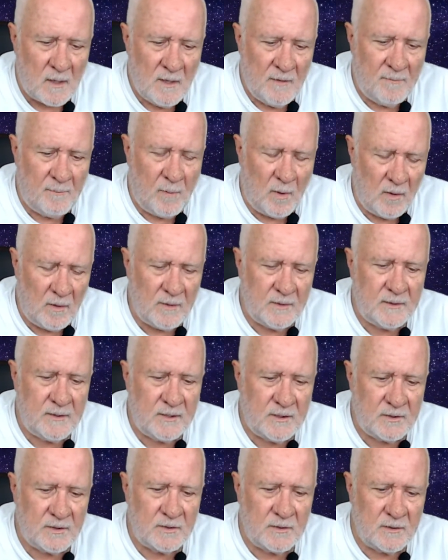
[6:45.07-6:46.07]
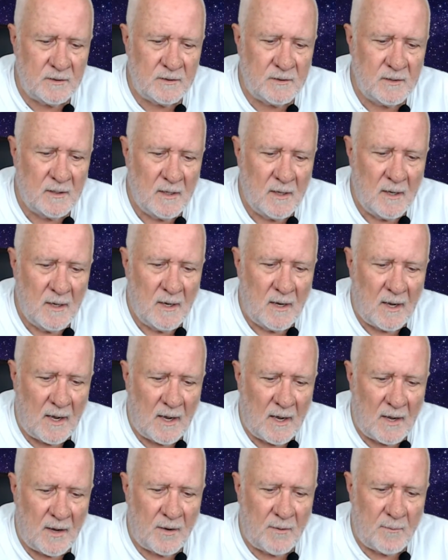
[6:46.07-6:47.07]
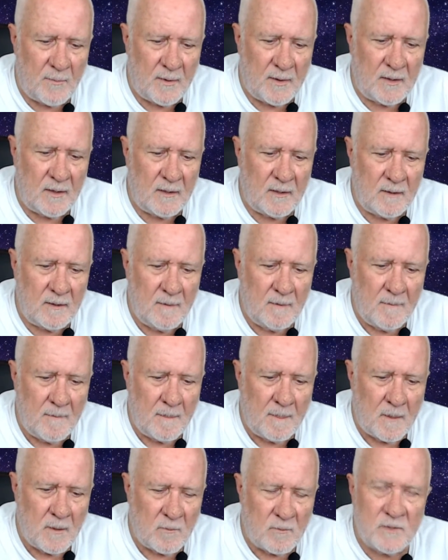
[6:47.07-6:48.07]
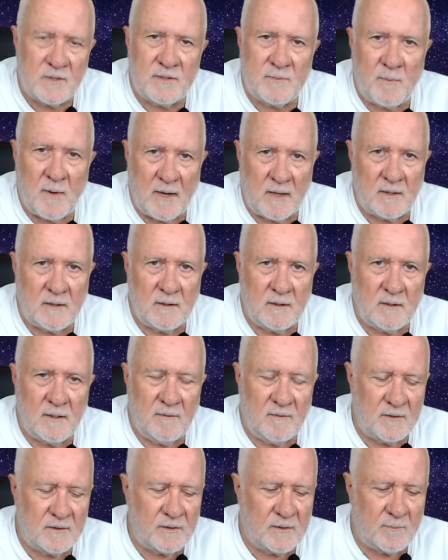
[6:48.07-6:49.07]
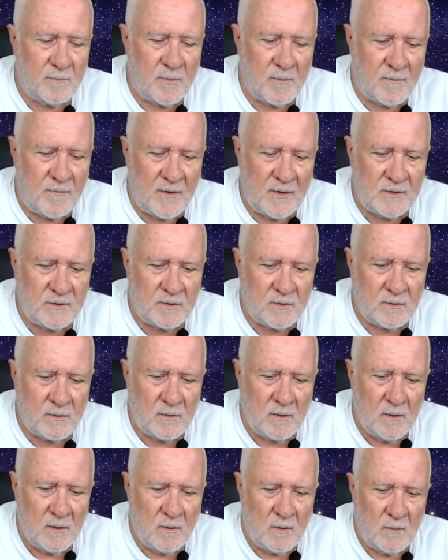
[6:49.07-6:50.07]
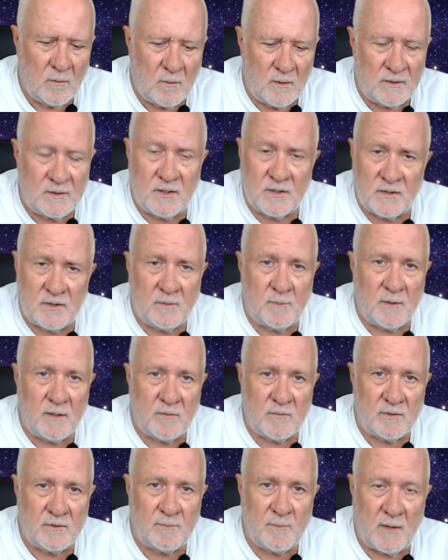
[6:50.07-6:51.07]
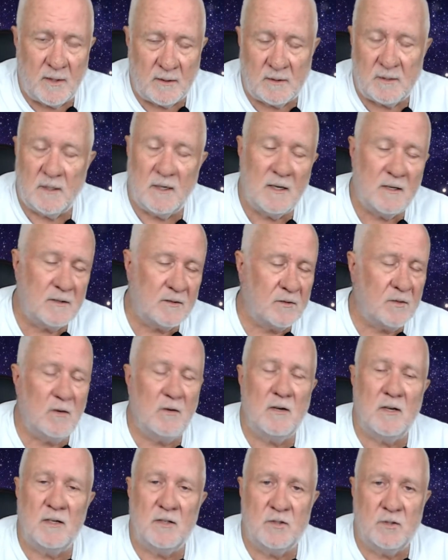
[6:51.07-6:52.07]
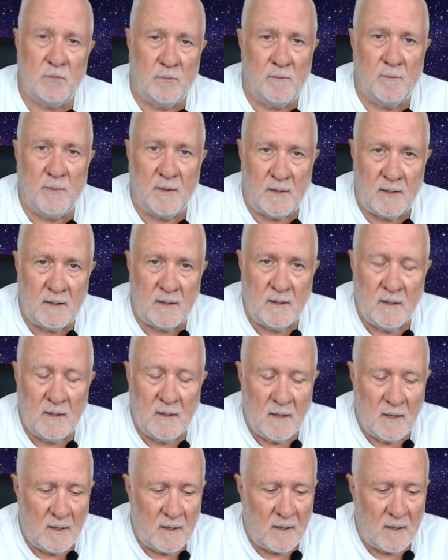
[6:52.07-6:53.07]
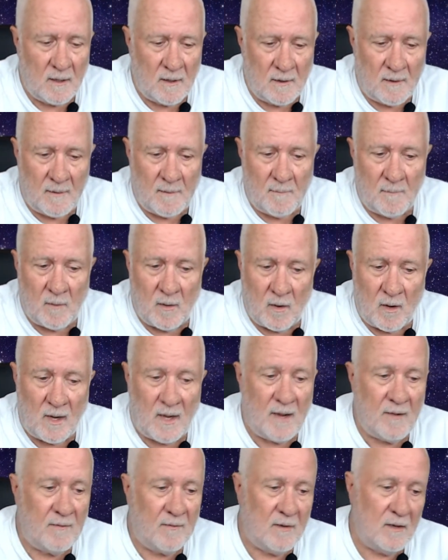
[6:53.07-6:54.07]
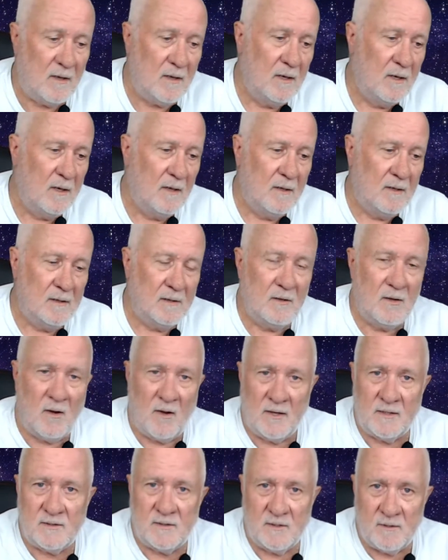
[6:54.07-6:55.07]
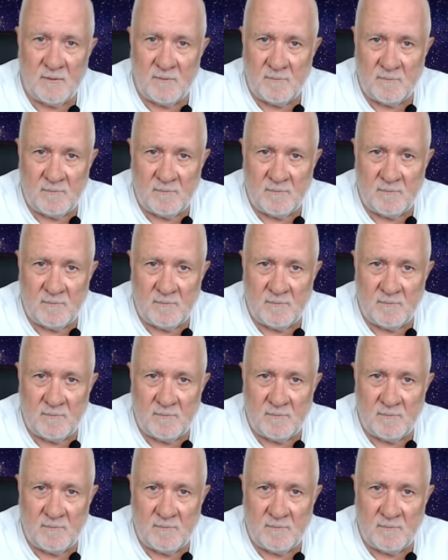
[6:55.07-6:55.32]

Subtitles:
politicians are to be respected, if it's a profession which is to be respected, and it certainly should be, I have as a